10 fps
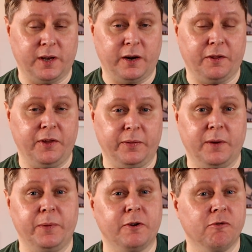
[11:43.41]
and I think
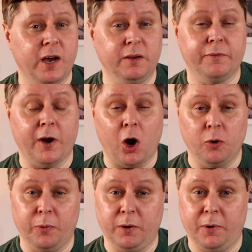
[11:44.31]
they'd be great for
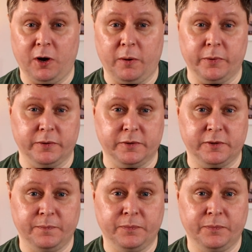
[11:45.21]
open apartments.